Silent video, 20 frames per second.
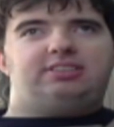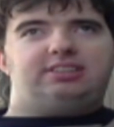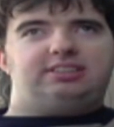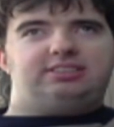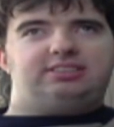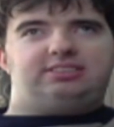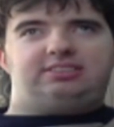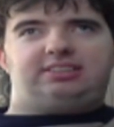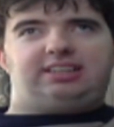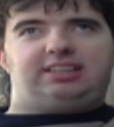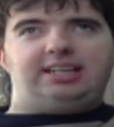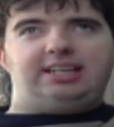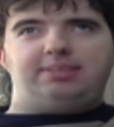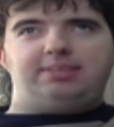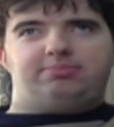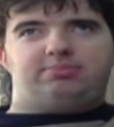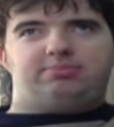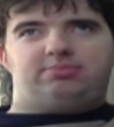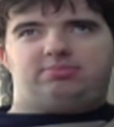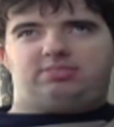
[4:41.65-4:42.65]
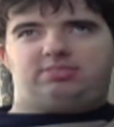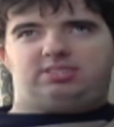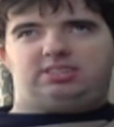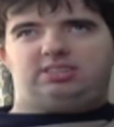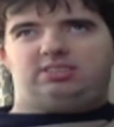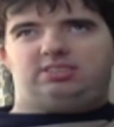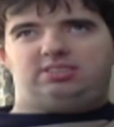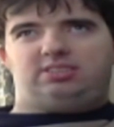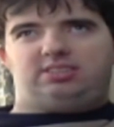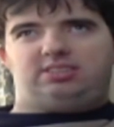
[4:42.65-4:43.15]
The game
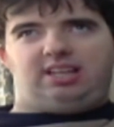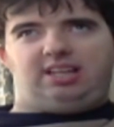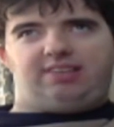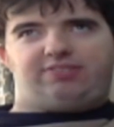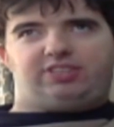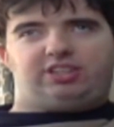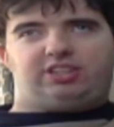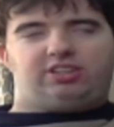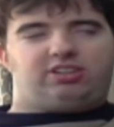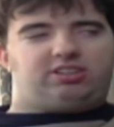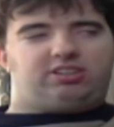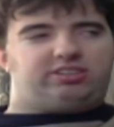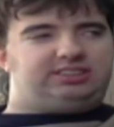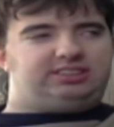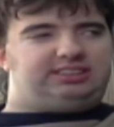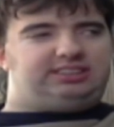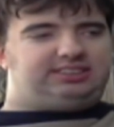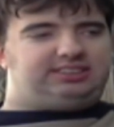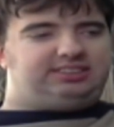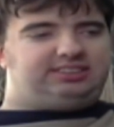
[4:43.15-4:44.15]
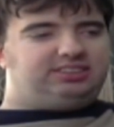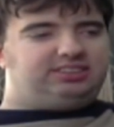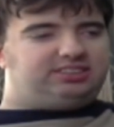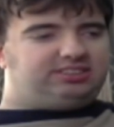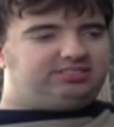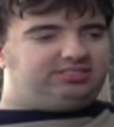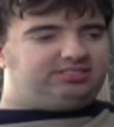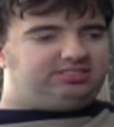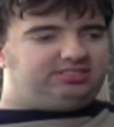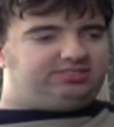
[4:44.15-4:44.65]
that they've got is
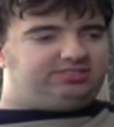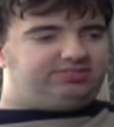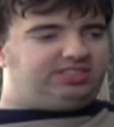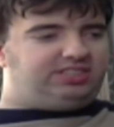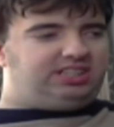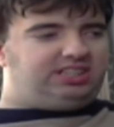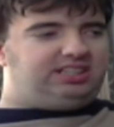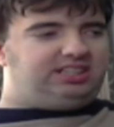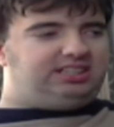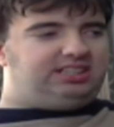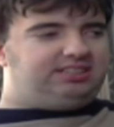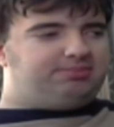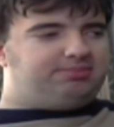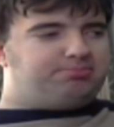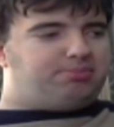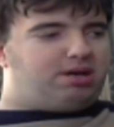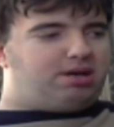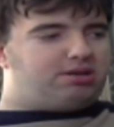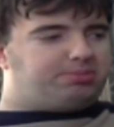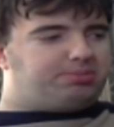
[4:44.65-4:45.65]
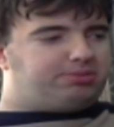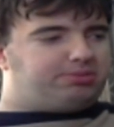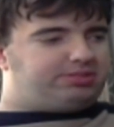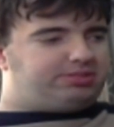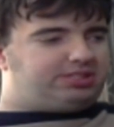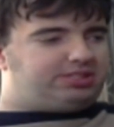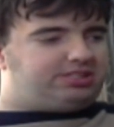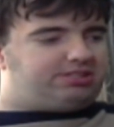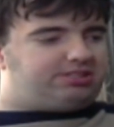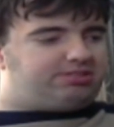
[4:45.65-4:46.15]
not a MOBA,
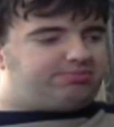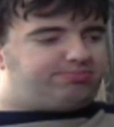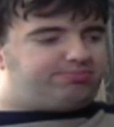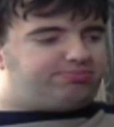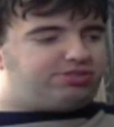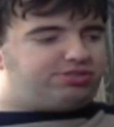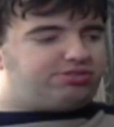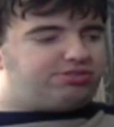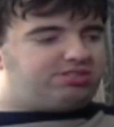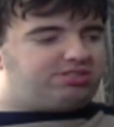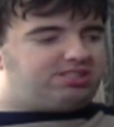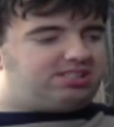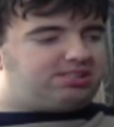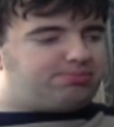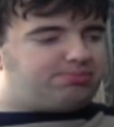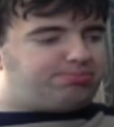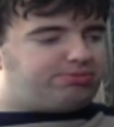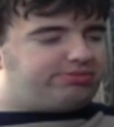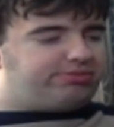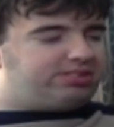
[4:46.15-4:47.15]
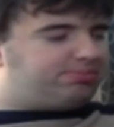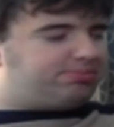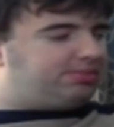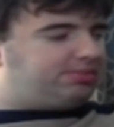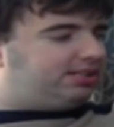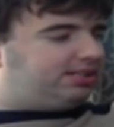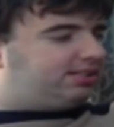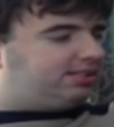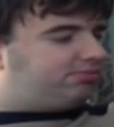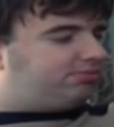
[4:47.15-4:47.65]
which sort of disappoints
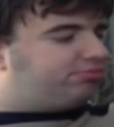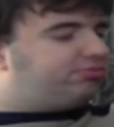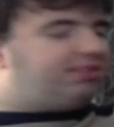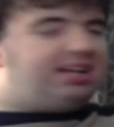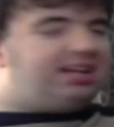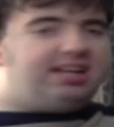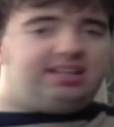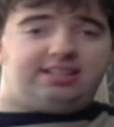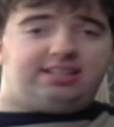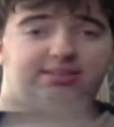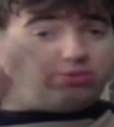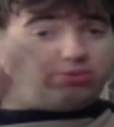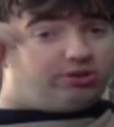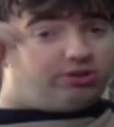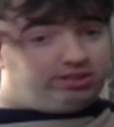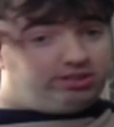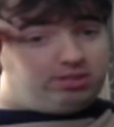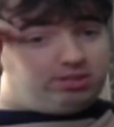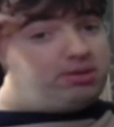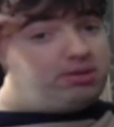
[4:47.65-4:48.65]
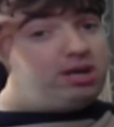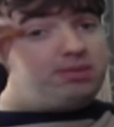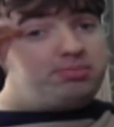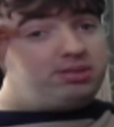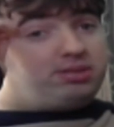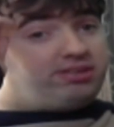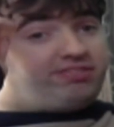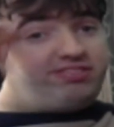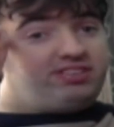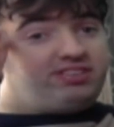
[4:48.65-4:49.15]
me. I really want a
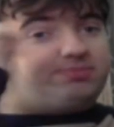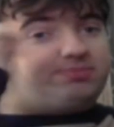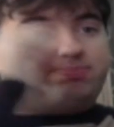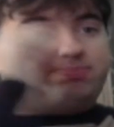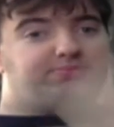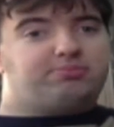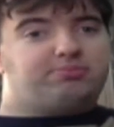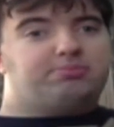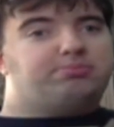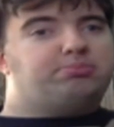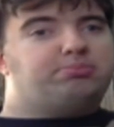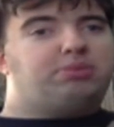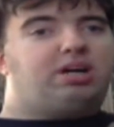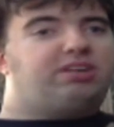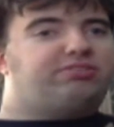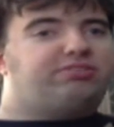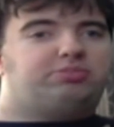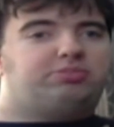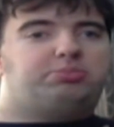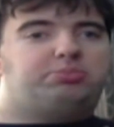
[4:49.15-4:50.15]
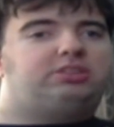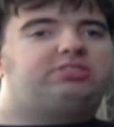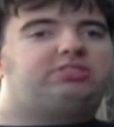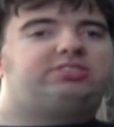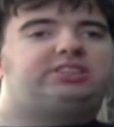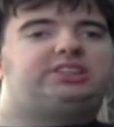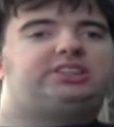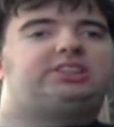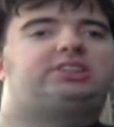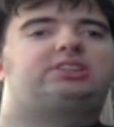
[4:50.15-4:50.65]
MOBA for Marvel
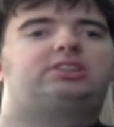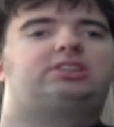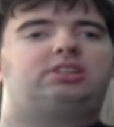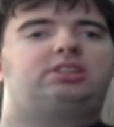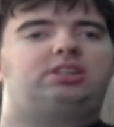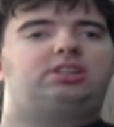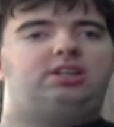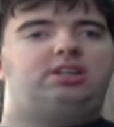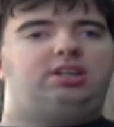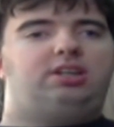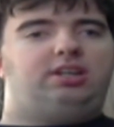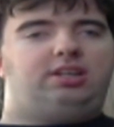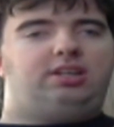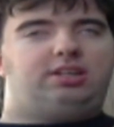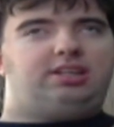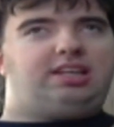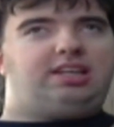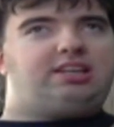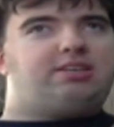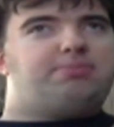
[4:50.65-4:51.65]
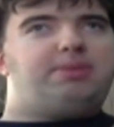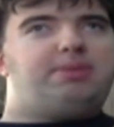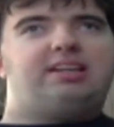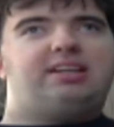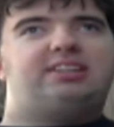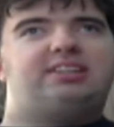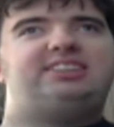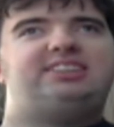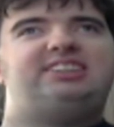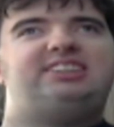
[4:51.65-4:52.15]
movies. They could make
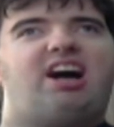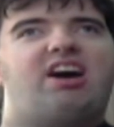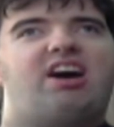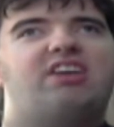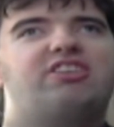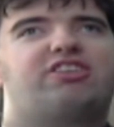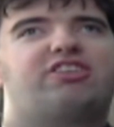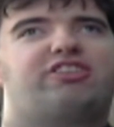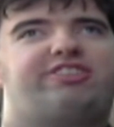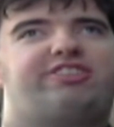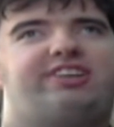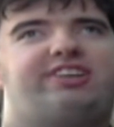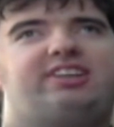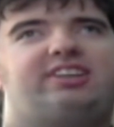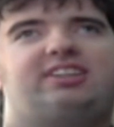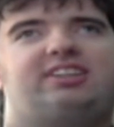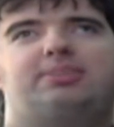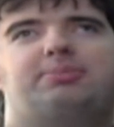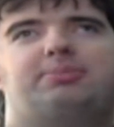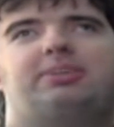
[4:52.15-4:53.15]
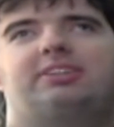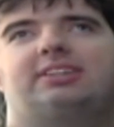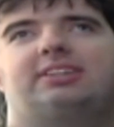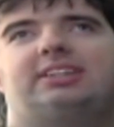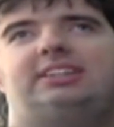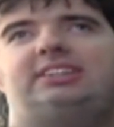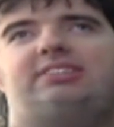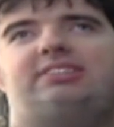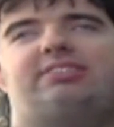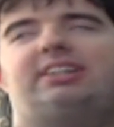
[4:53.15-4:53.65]
a ton of it. Come on,
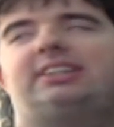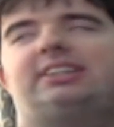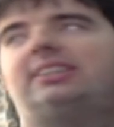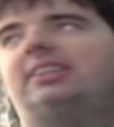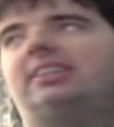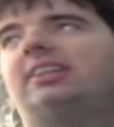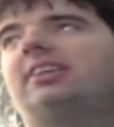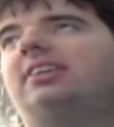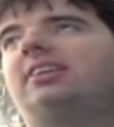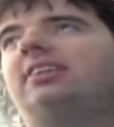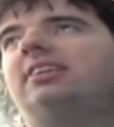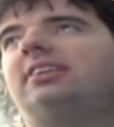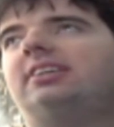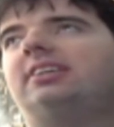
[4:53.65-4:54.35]
let's face it.